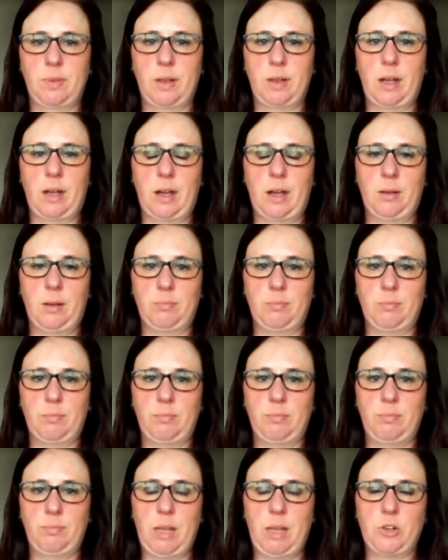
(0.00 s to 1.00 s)
IV.
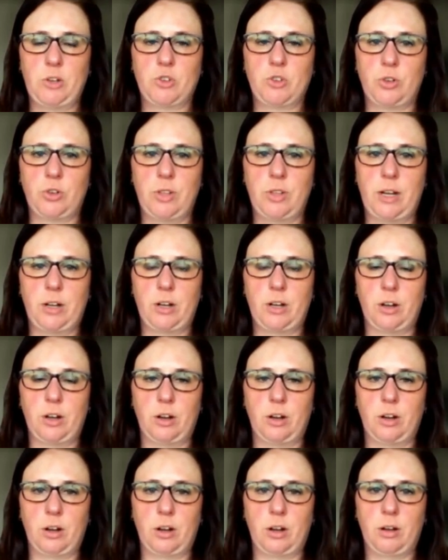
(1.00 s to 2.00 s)
Make sure that
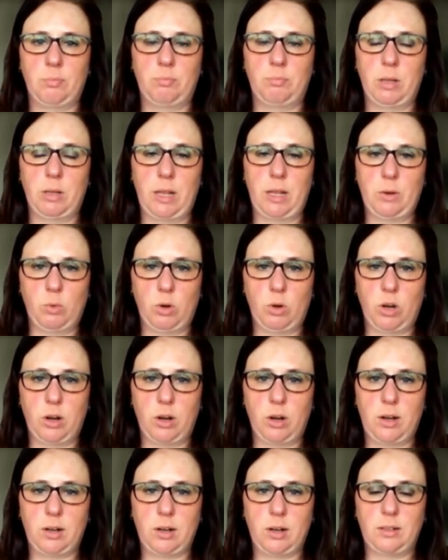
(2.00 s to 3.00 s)
her blood work,